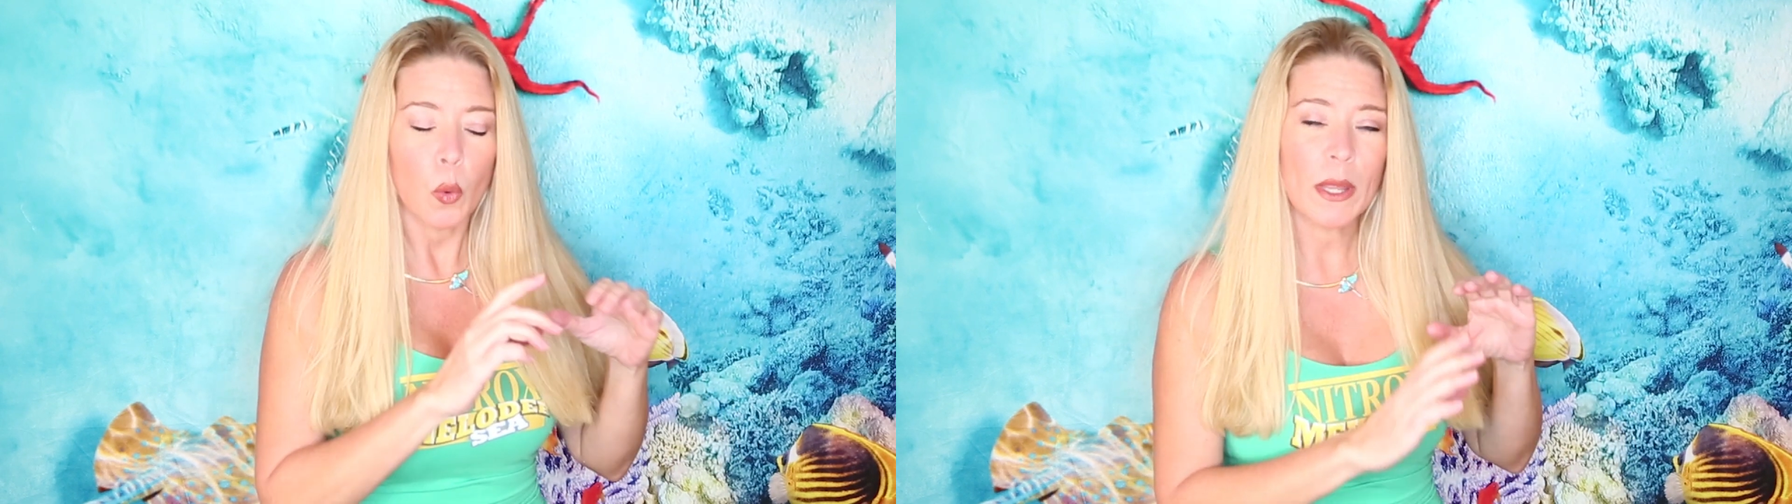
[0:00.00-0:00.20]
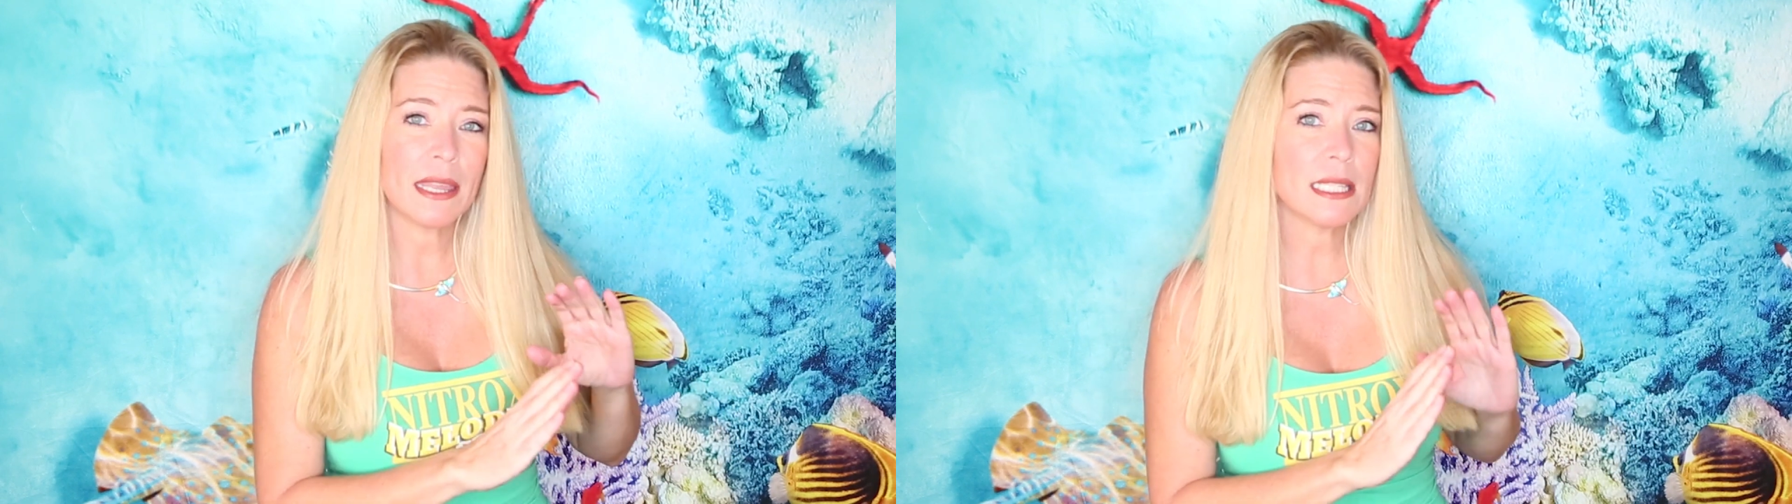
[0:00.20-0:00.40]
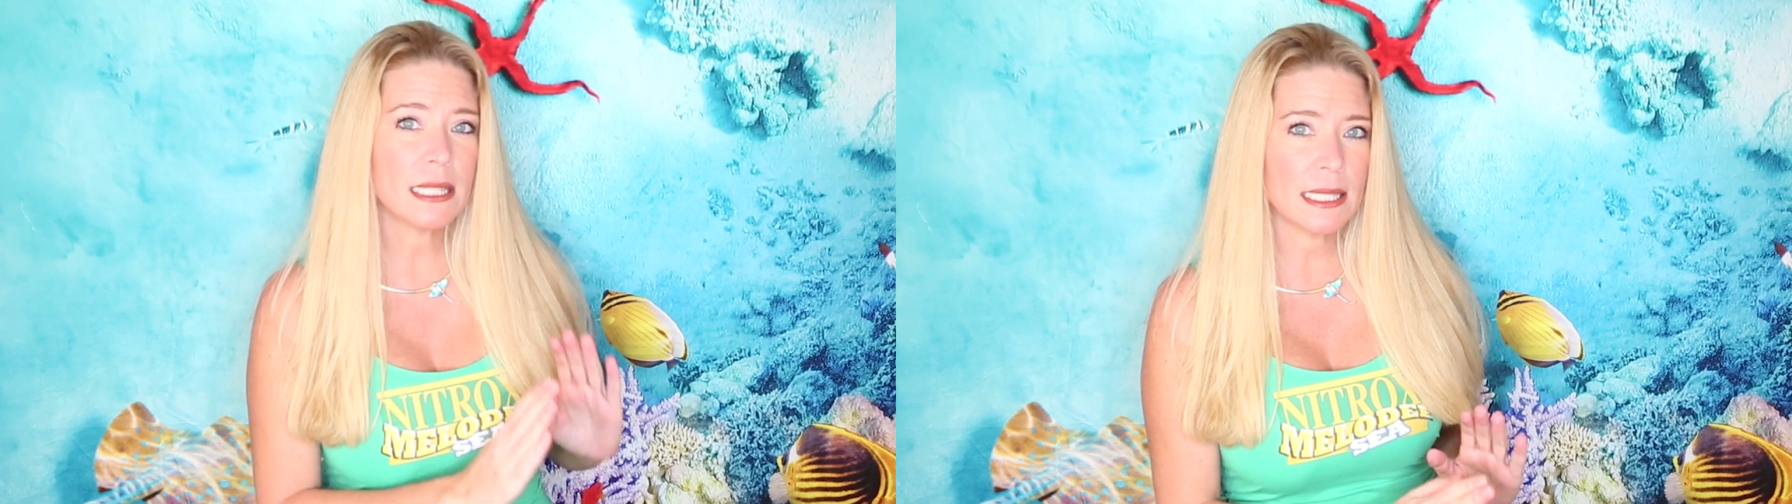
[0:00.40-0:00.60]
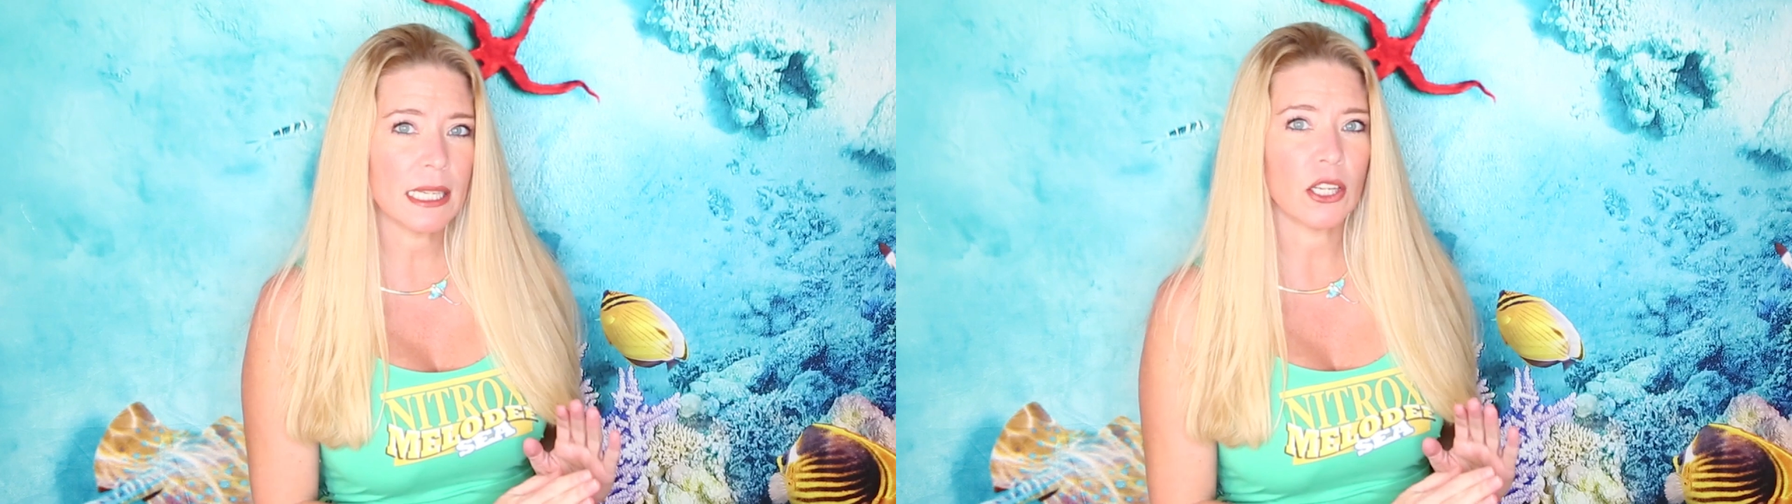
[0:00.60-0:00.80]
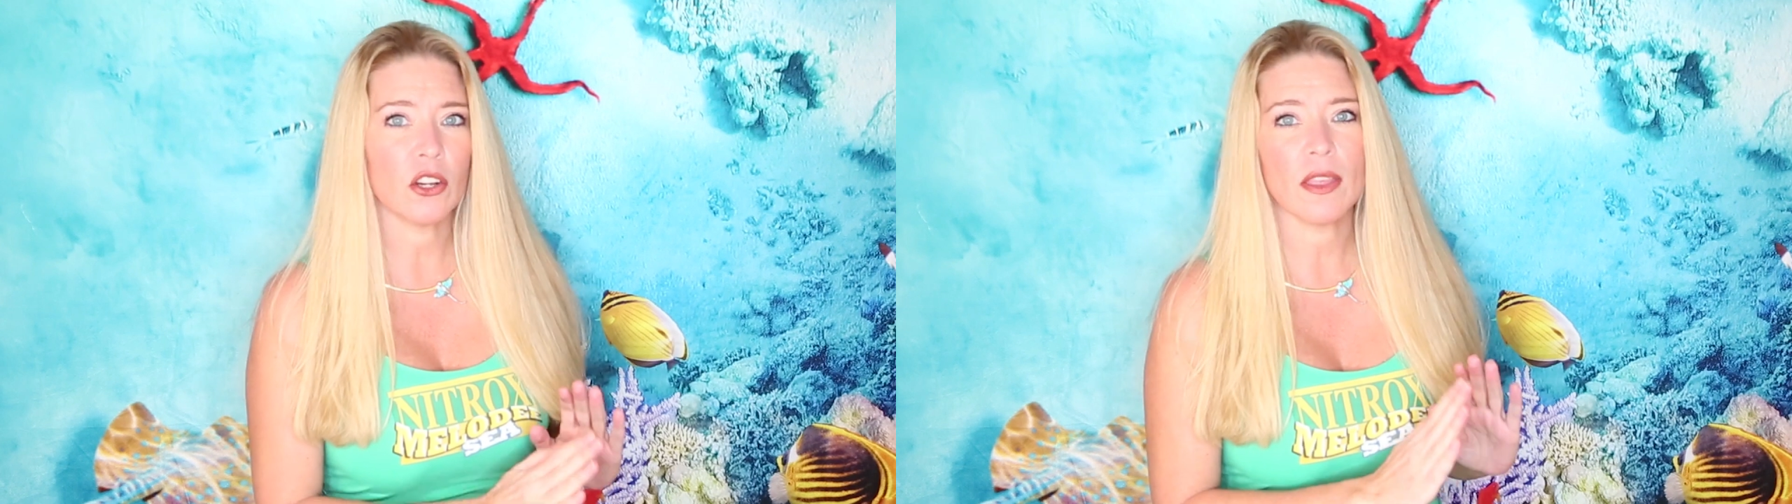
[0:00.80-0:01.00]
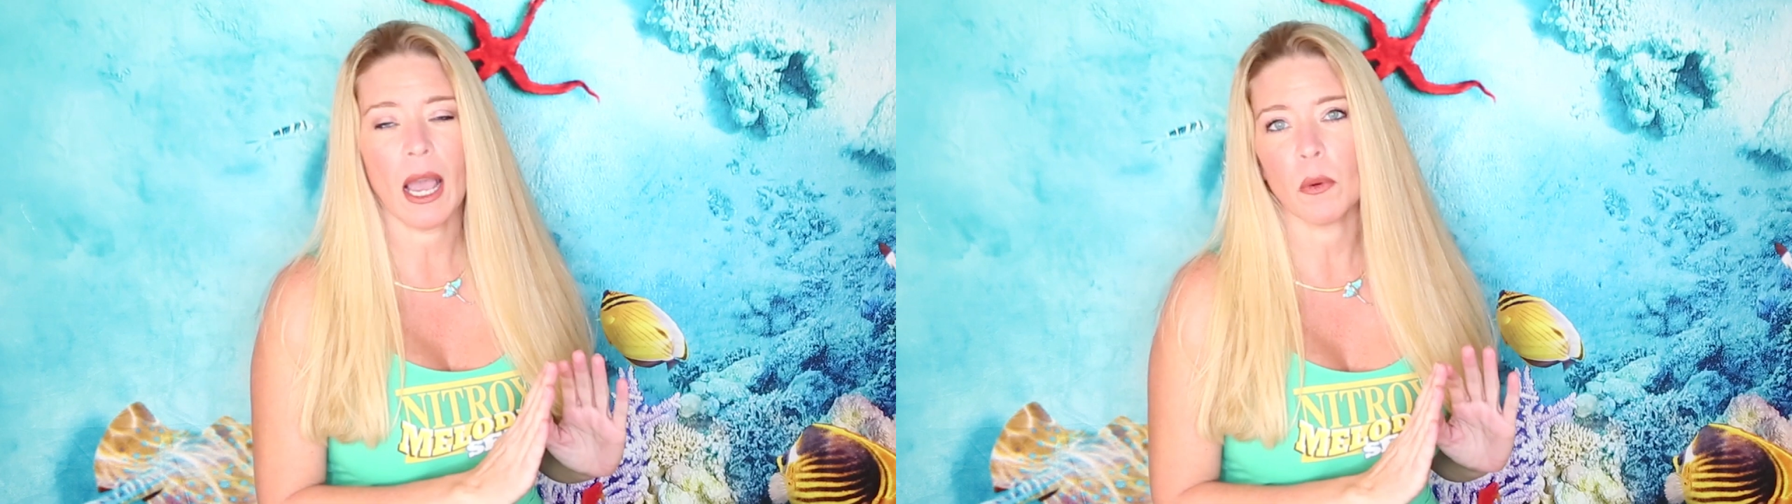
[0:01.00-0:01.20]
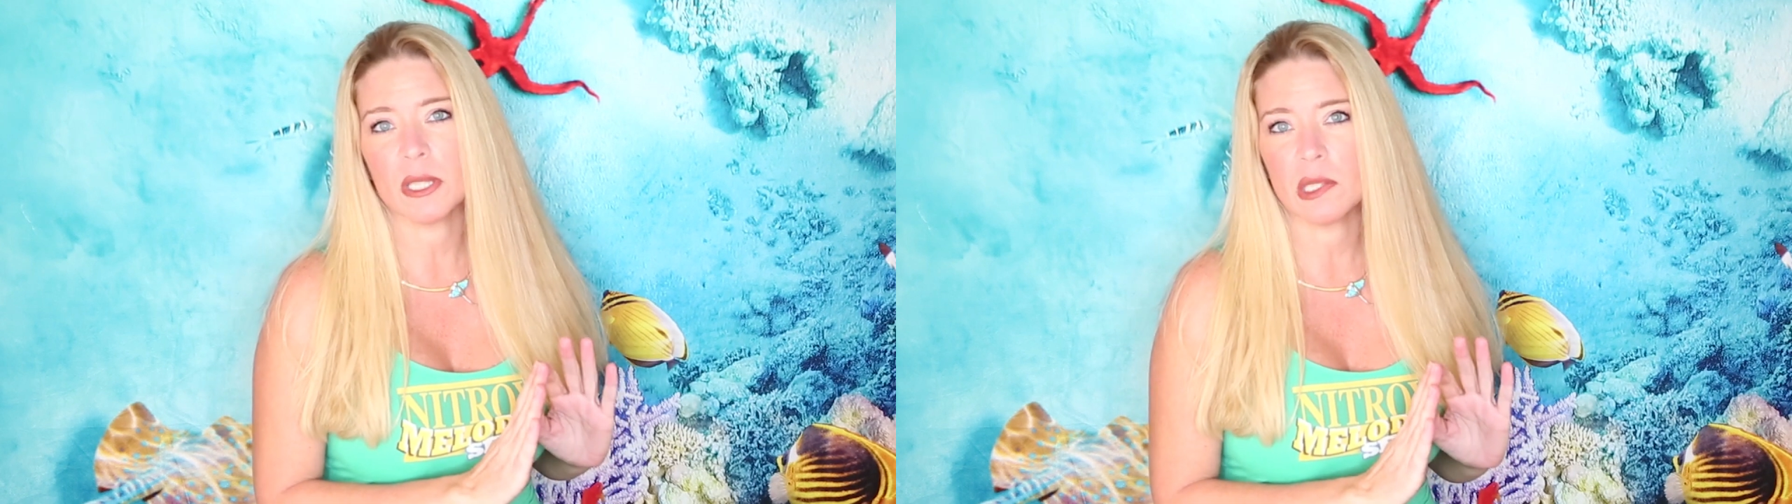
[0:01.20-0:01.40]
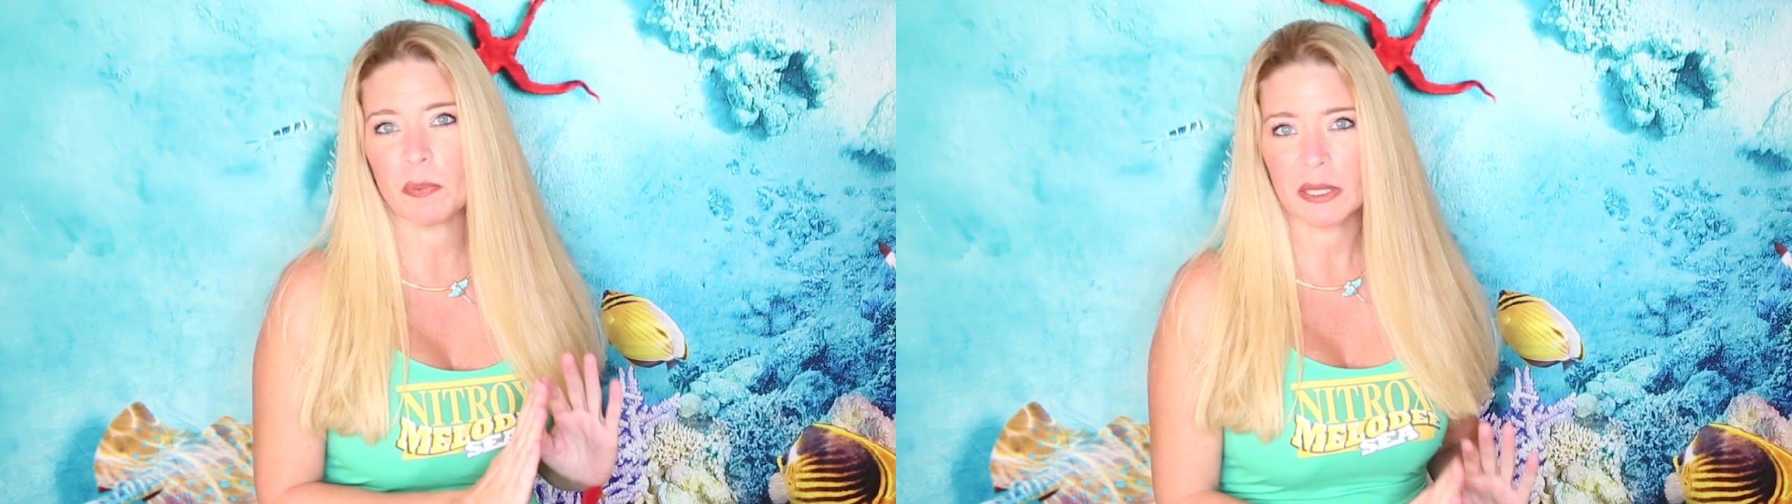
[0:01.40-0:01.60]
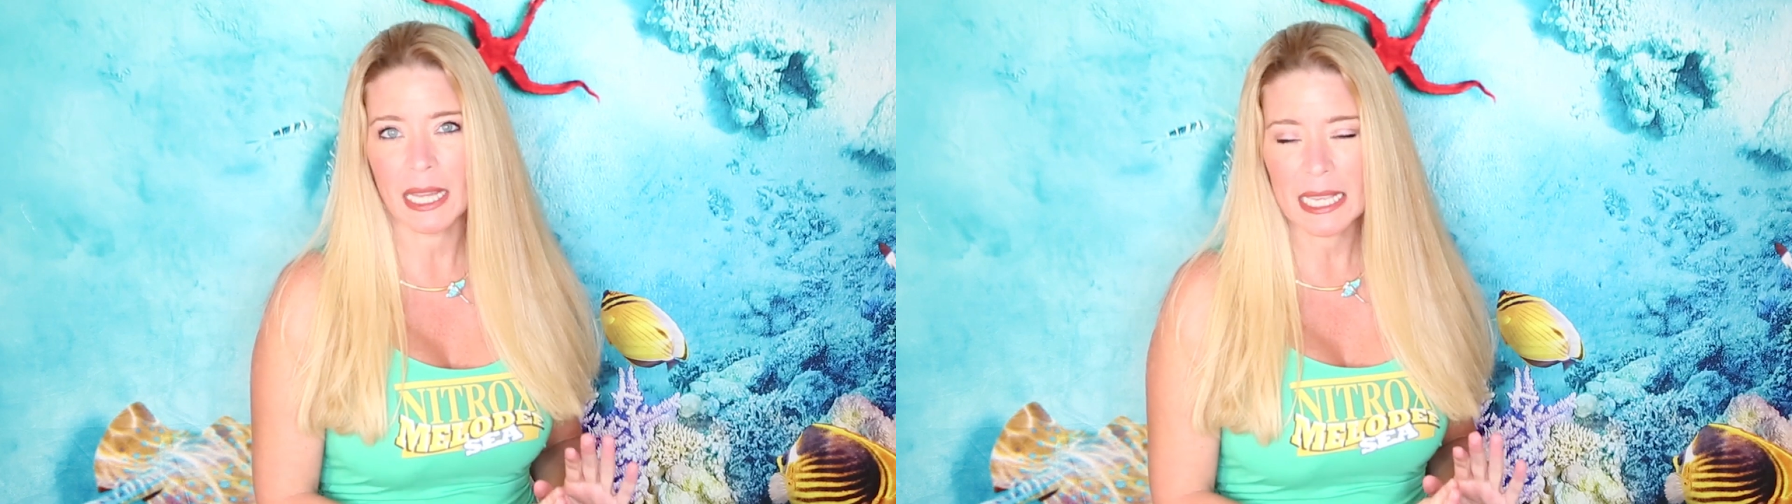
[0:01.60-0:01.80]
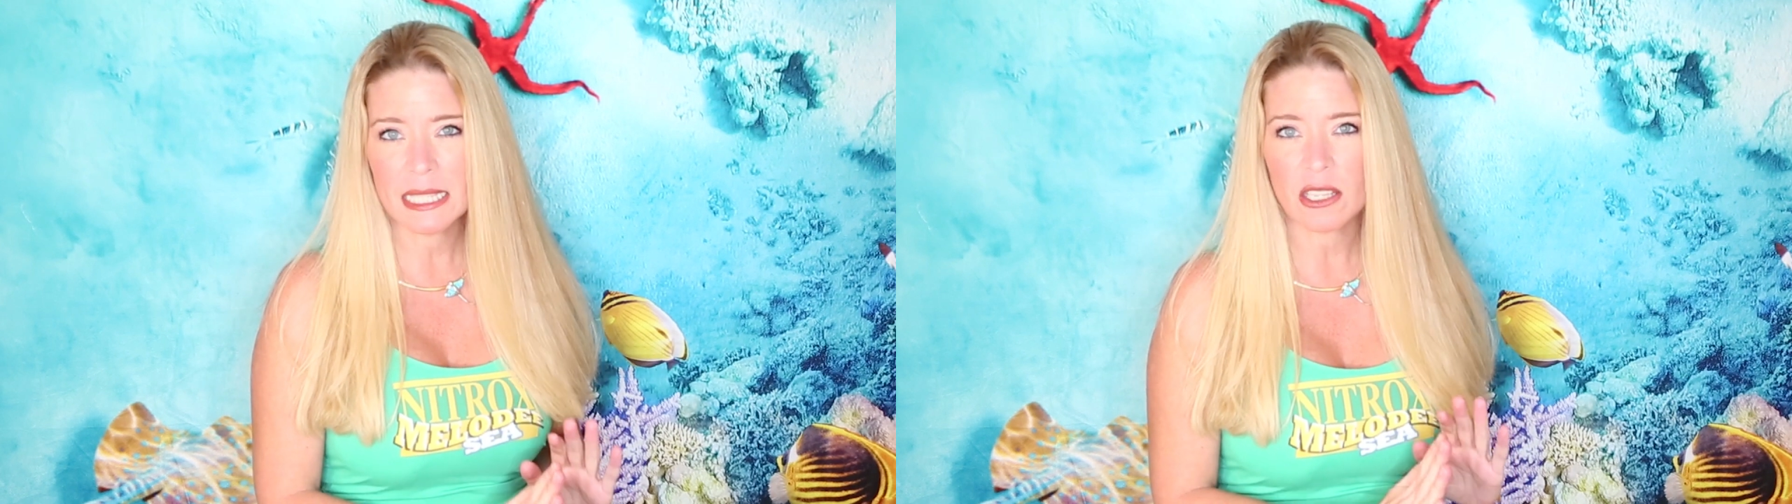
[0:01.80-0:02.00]
with the sticker that was
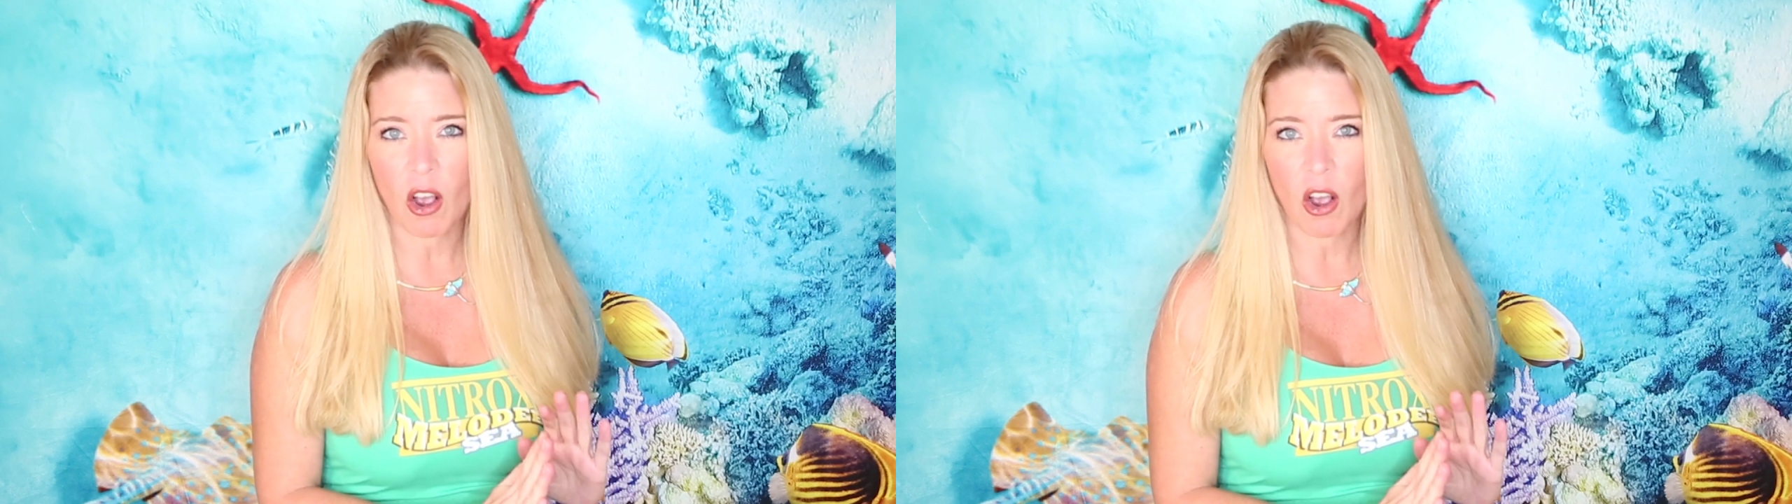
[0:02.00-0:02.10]
placed